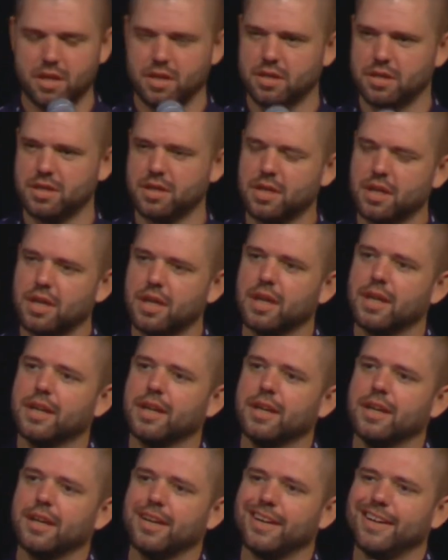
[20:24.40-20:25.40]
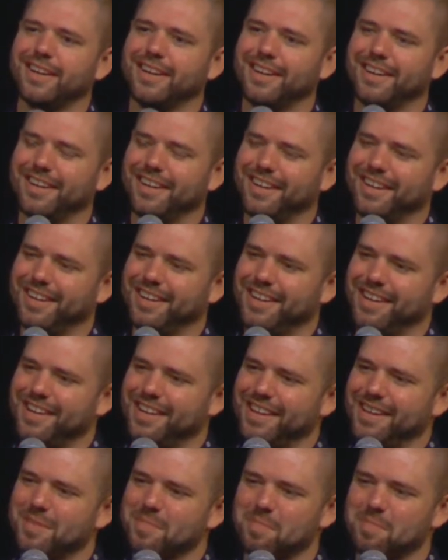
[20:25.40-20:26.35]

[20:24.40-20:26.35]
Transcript: No one is speaking in this clip.